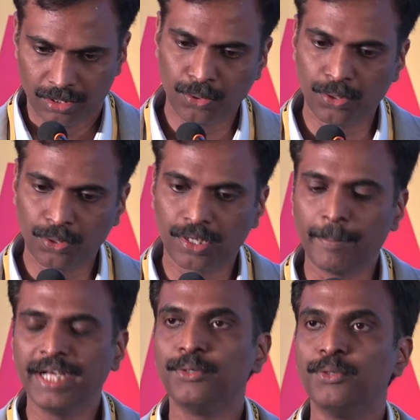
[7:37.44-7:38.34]
So
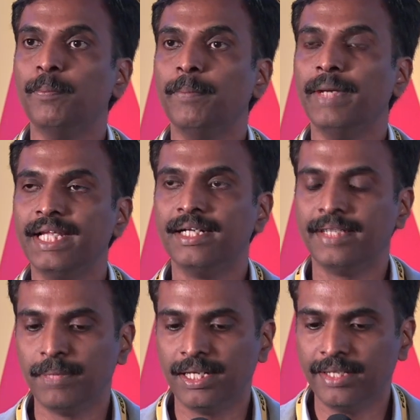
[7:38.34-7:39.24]
coming to medial
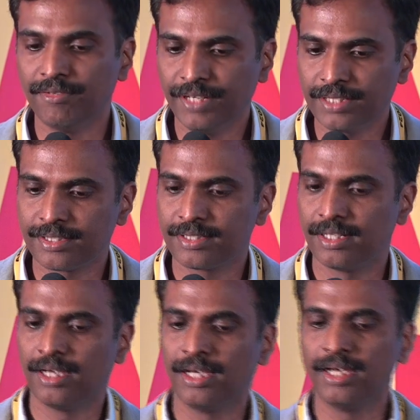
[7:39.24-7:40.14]
tibial
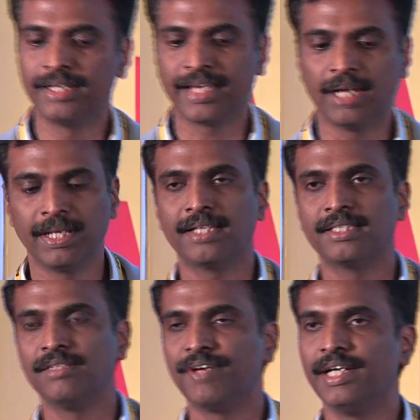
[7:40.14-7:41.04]
defects, it can be
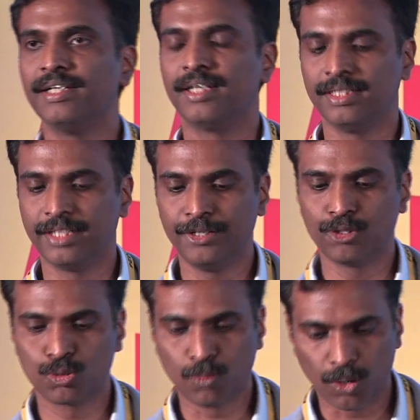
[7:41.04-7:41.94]
classified either
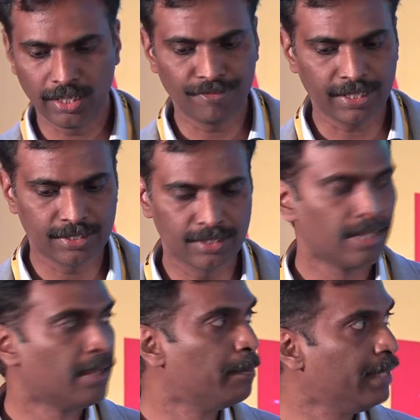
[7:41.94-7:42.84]
into small
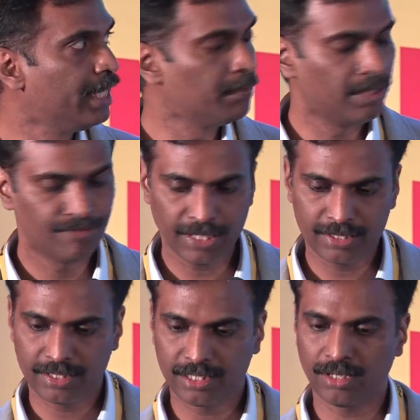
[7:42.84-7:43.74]
defects, medium
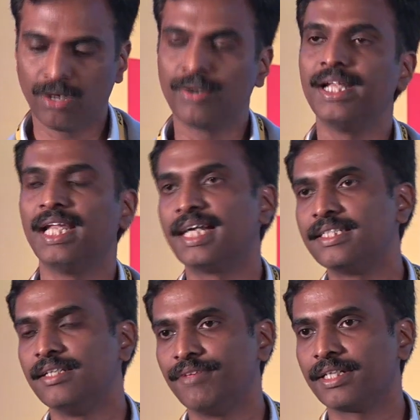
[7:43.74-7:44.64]
defects, or a
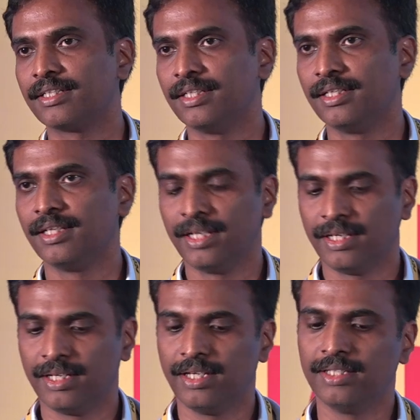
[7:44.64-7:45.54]
large defect.
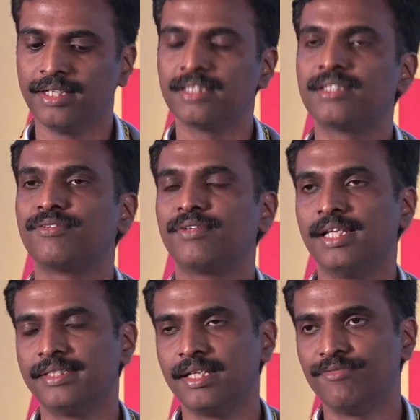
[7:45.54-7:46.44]
That is
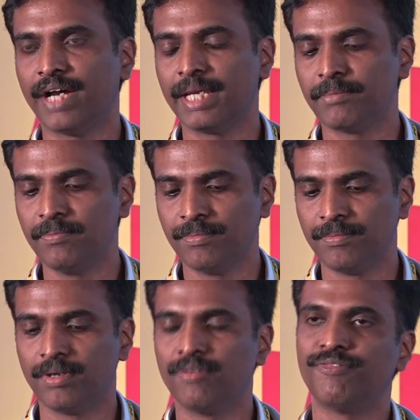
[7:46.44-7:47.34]
less than 5 mm,
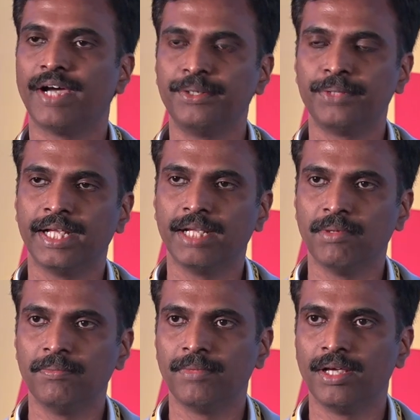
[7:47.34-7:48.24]
5 to 10
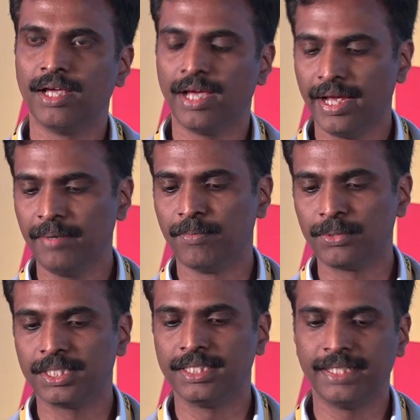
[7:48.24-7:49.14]
mm, and
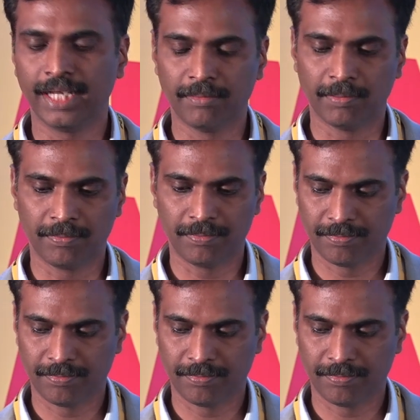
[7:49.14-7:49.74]
more than 10 mm.